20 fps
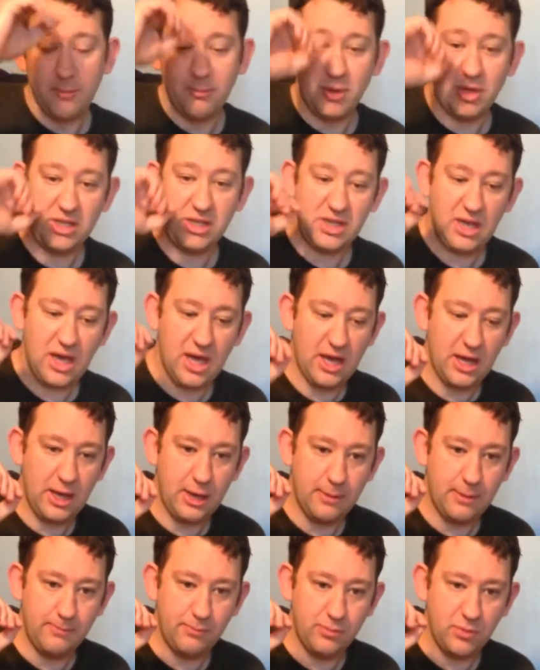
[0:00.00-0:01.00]
but
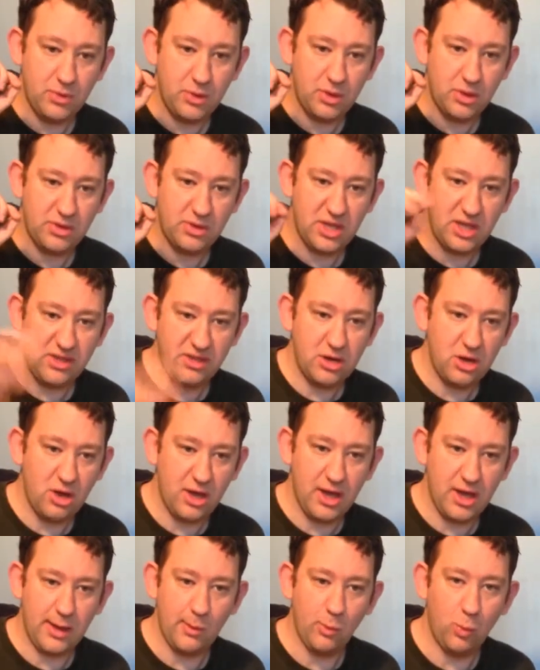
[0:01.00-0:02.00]
the other
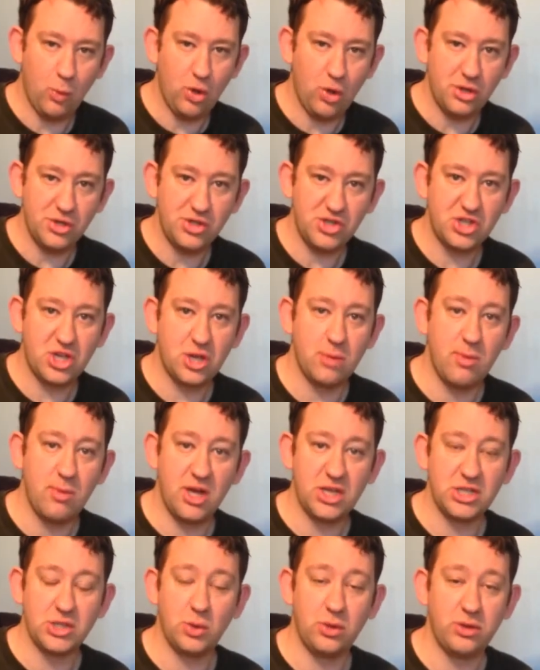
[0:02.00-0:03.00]
night I watched
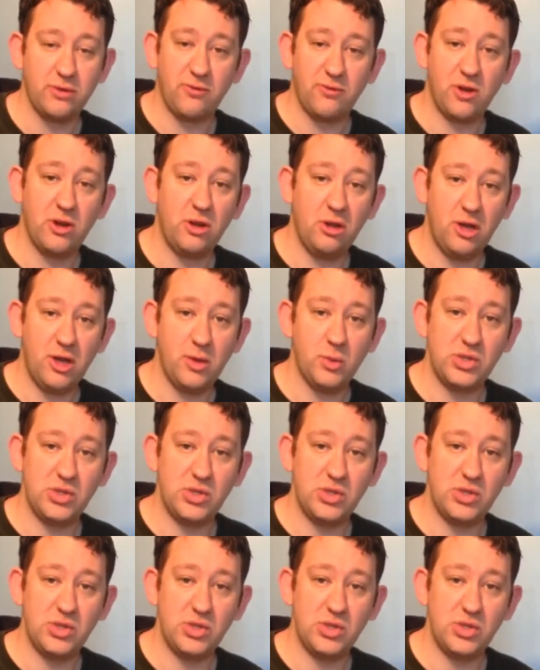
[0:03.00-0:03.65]
Commando on the Front Line,